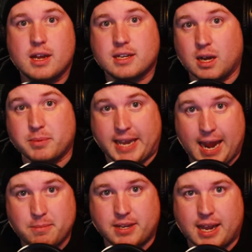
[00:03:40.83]
come
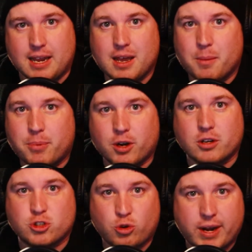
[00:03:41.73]
game day, but
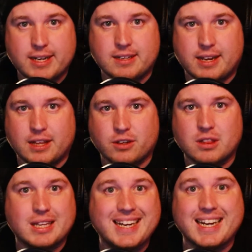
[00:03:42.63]
are training together
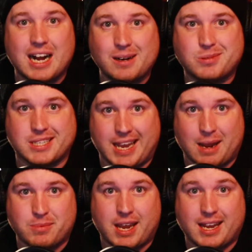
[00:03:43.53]
leading up to
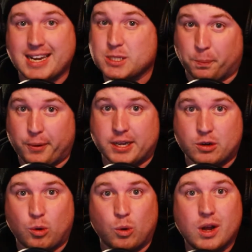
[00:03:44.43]
game day, and that's pretty
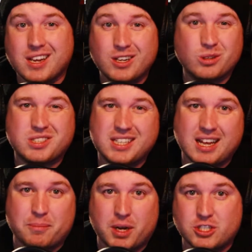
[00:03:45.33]
cool. You don't see
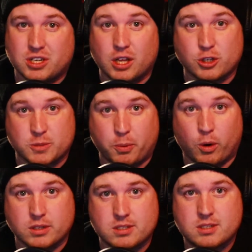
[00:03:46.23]
that much in other
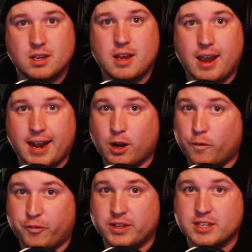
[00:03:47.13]
sports. And
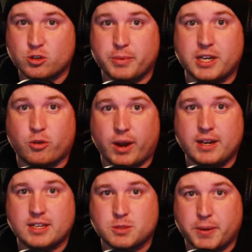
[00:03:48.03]
hopefully this will be a
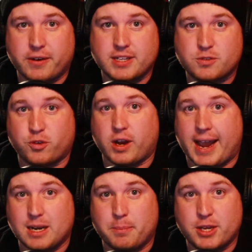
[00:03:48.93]
great experience for
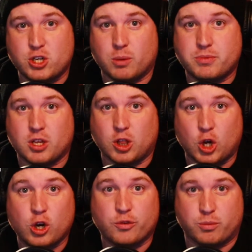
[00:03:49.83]
Adam Bishop to
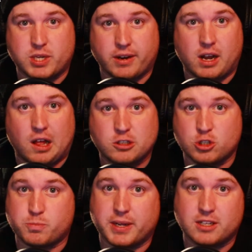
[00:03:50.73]
learn from Terry Hollands,
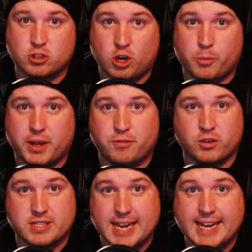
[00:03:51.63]
who's been in Strongman for
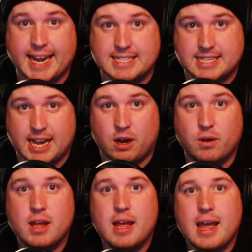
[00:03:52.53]
decades
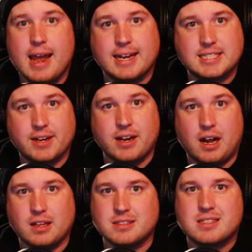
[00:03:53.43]
now. And Terry
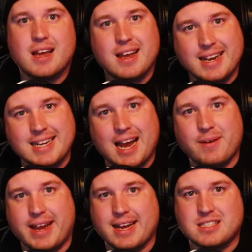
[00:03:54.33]
Hollands, he
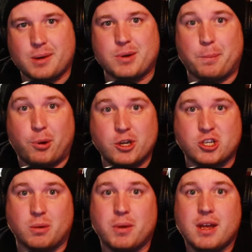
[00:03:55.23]
has someone to push
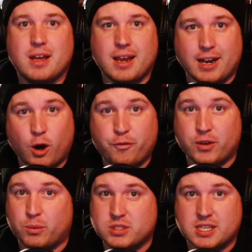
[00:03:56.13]
him, and
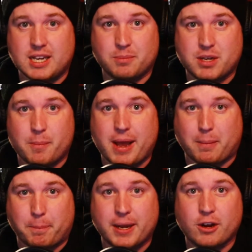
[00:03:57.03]
hopefully we'll see him come
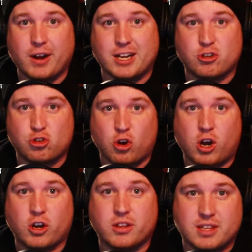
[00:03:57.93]
back bigger and
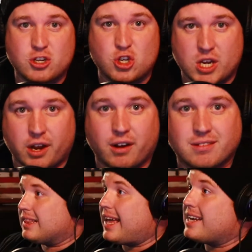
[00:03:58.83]
stronger this year.
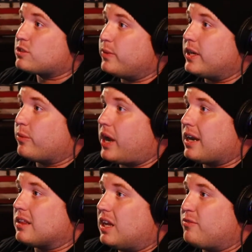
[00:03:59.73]
Last week,
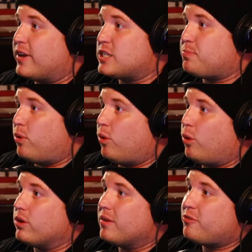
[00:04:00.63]
Rhianon Lovelace
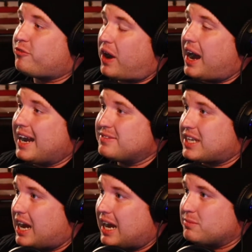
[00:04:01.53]
pulled 5
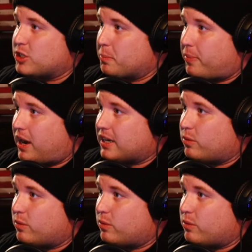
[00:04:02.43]
times her body